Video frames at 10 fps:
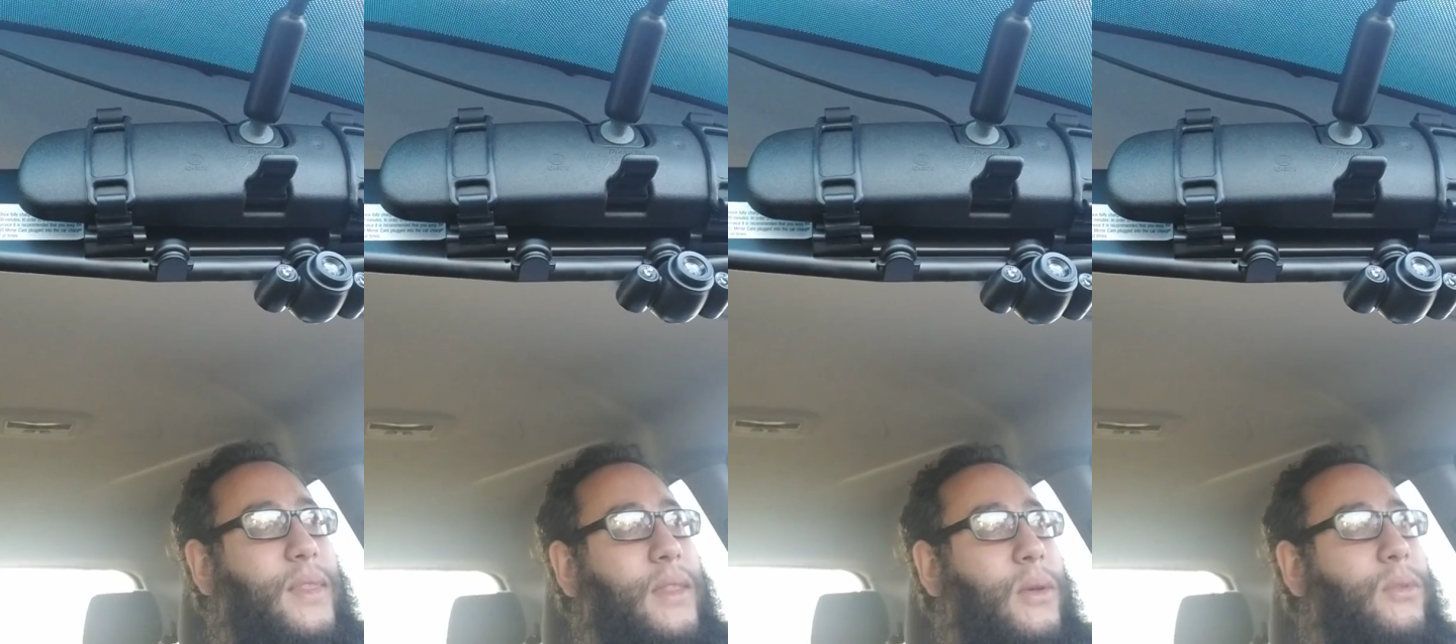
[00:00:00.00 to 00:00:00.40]

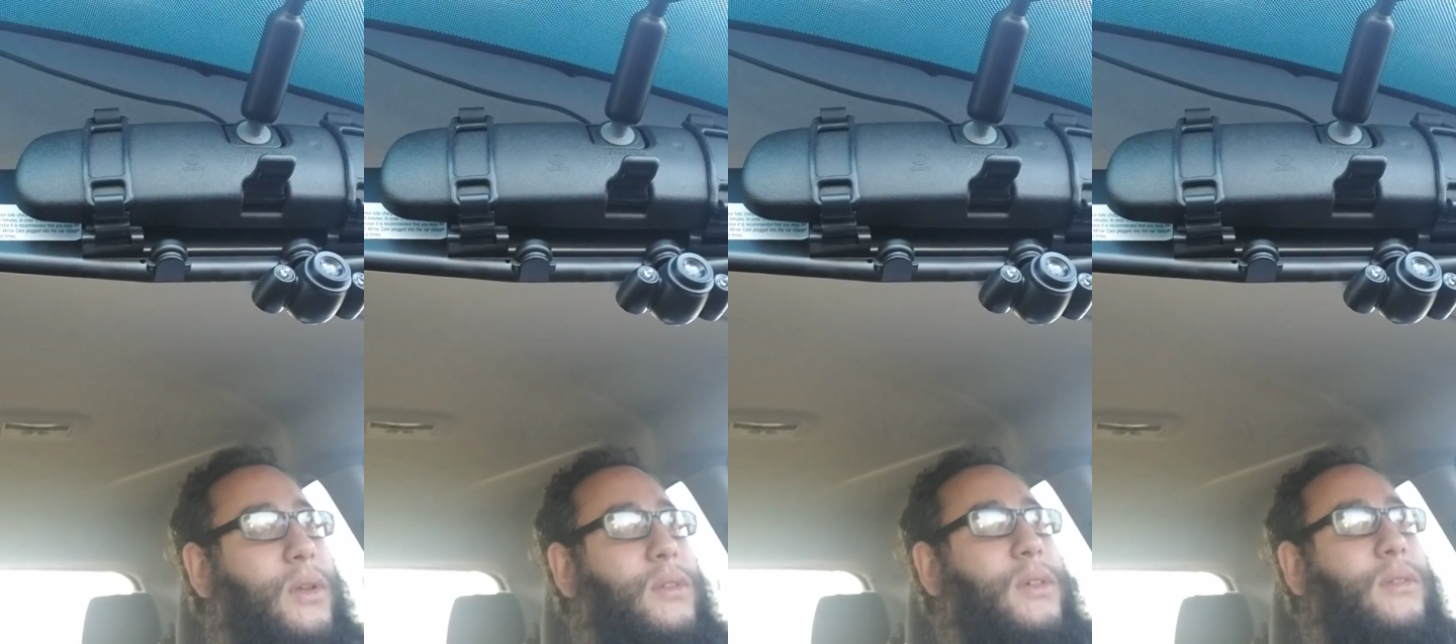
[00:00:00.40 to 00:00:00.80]
they'll
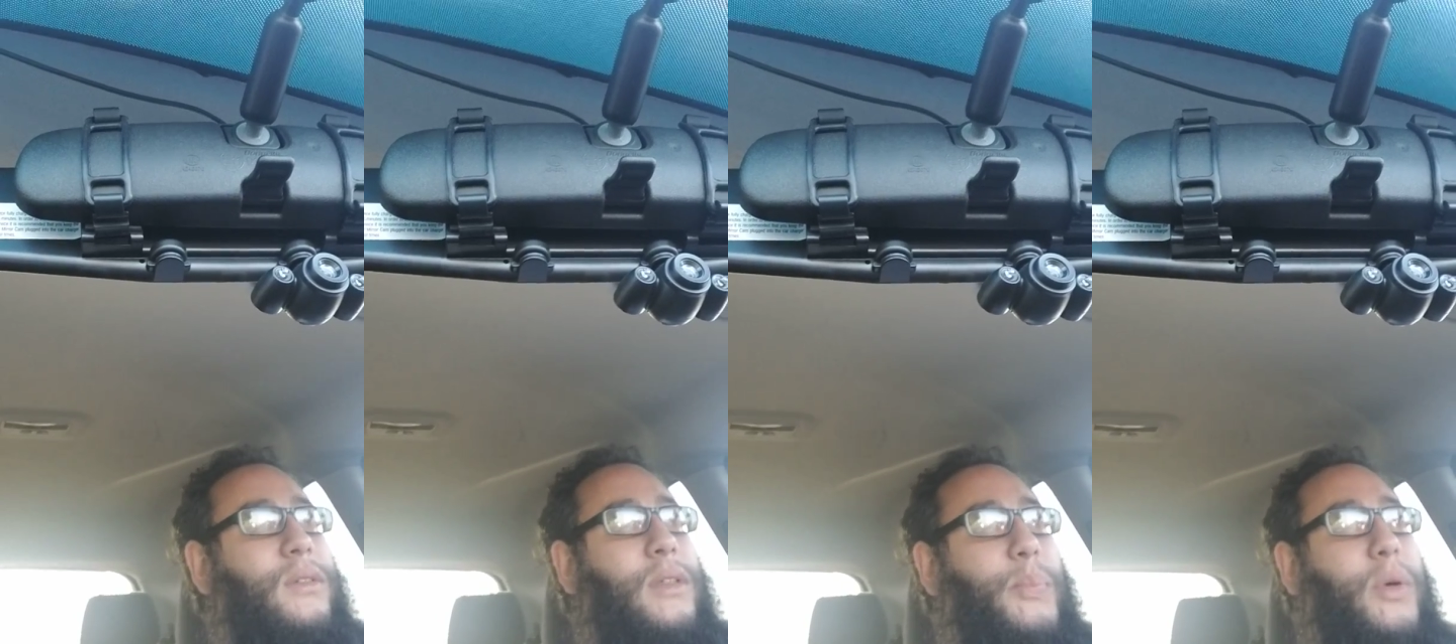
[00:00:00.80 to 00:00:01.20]
they'll they'll,
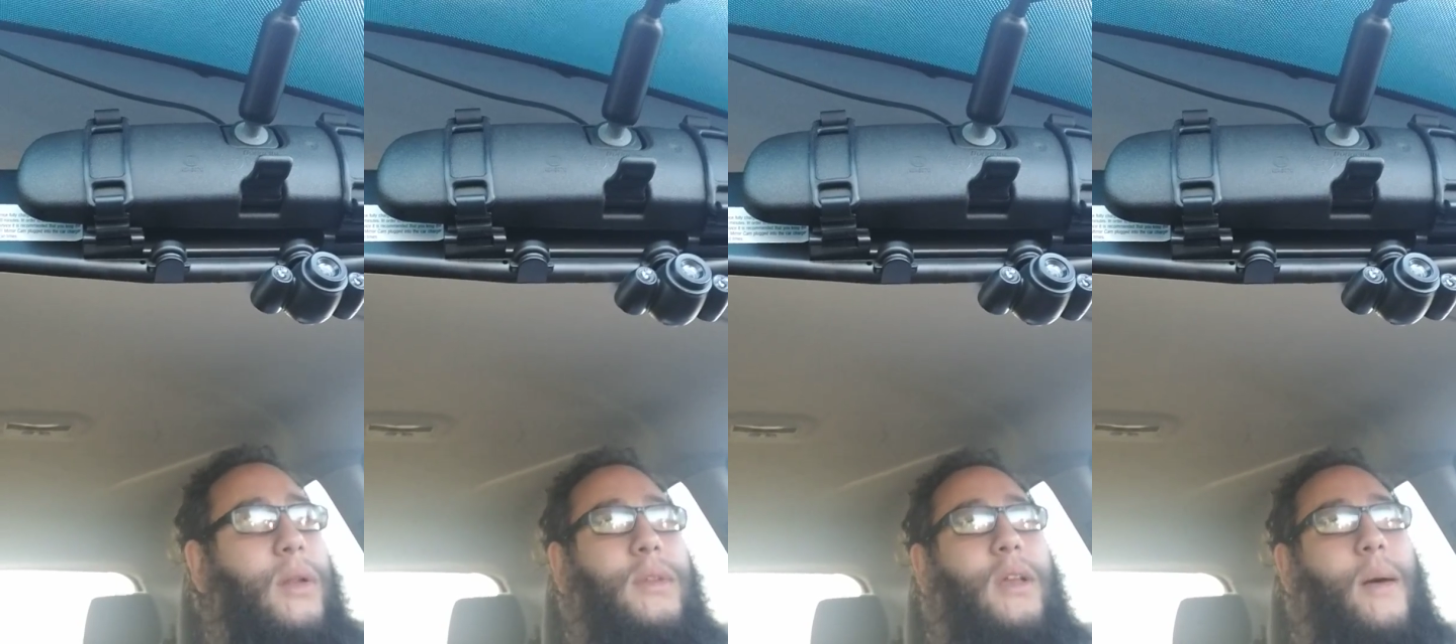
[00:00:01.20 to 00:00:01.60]
they'll put
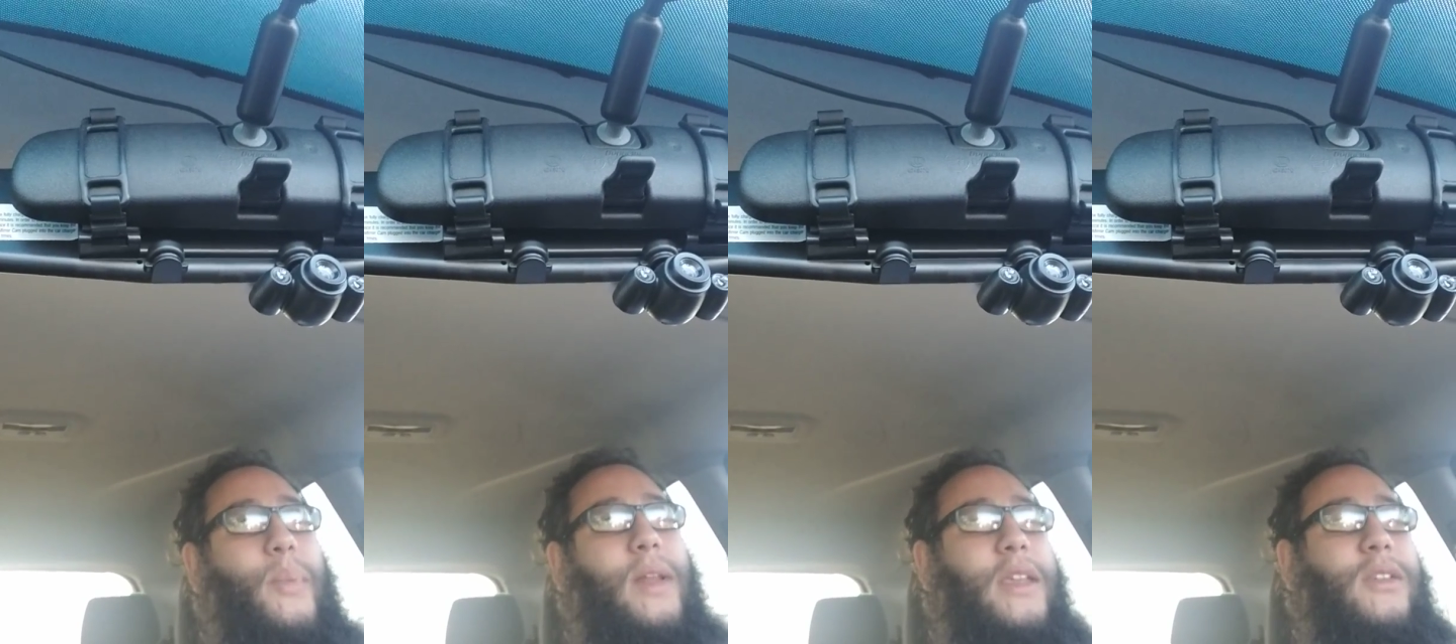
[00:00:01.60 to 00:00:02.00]
up the
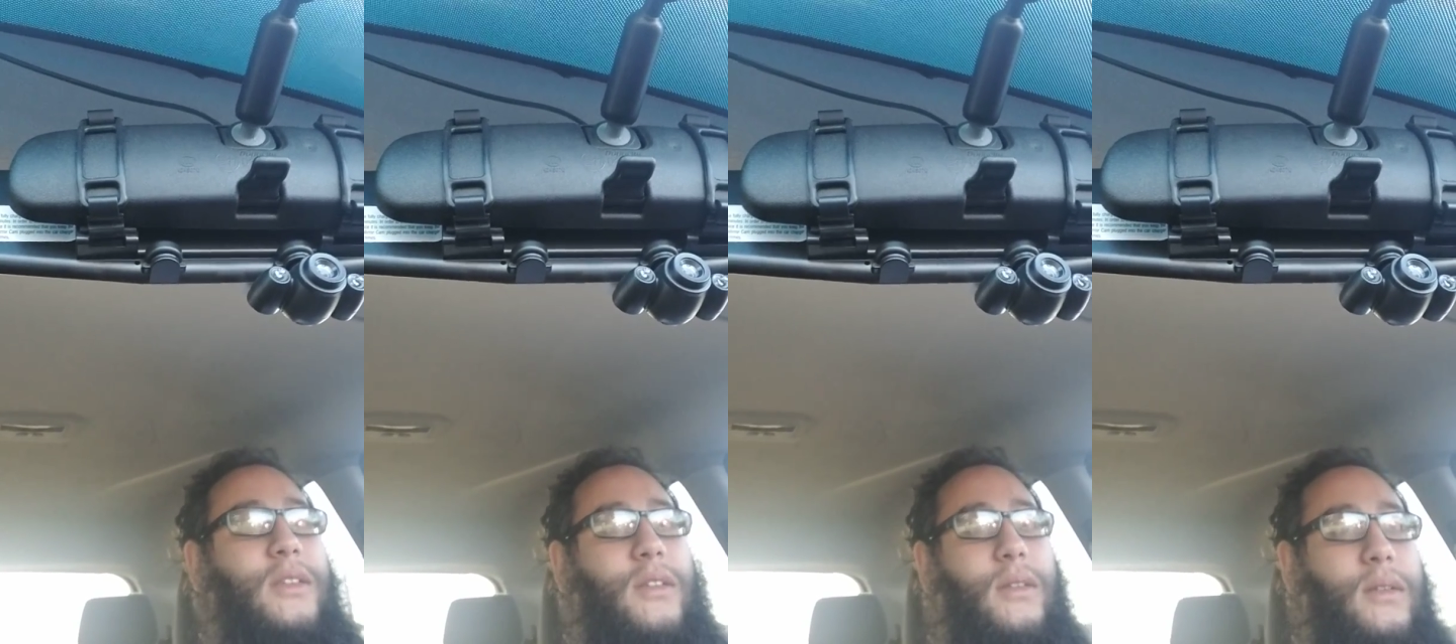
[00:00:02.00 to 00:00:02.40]

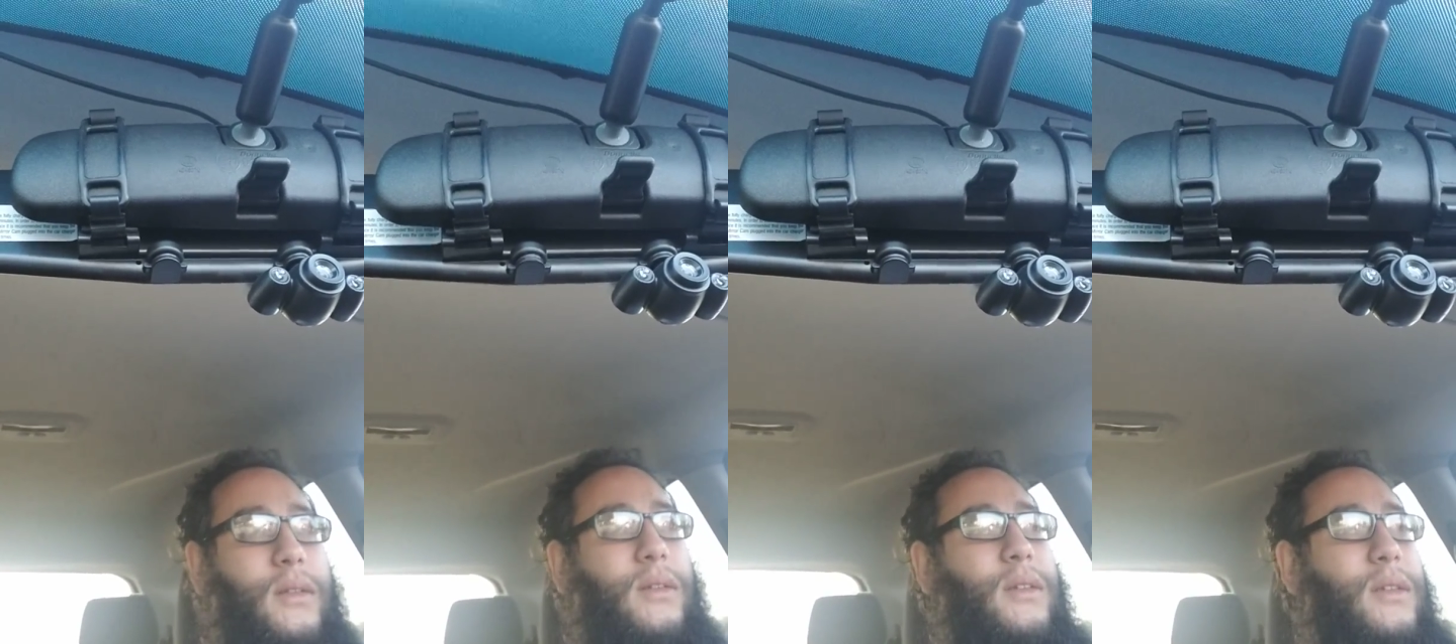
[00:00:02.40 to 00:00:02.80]
compilations.
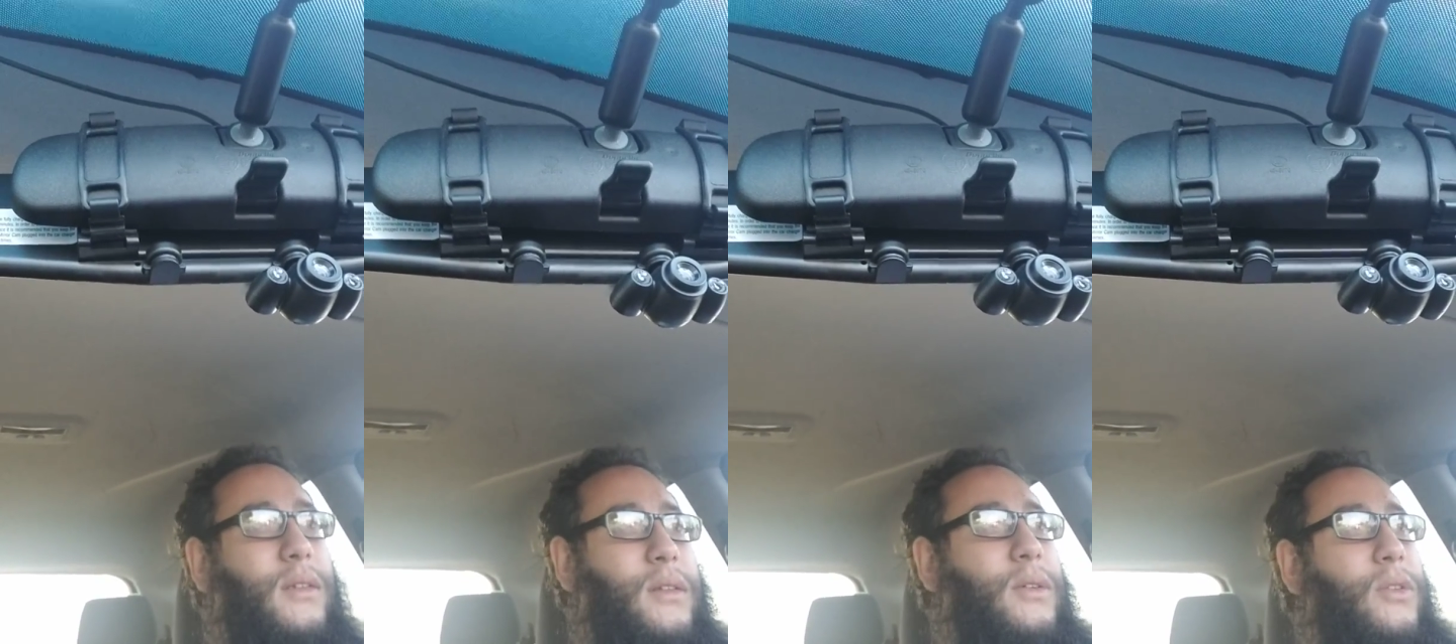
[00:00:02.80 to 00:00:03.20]

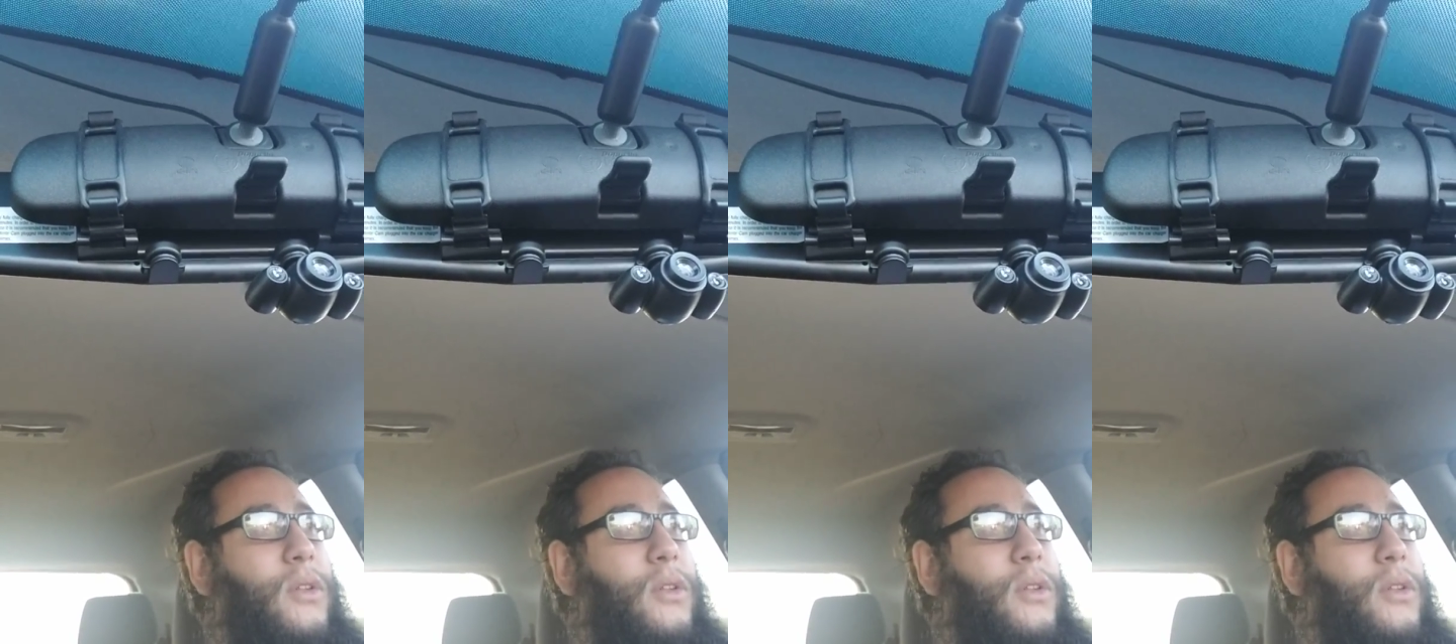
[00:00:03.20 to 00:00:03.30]
You know, you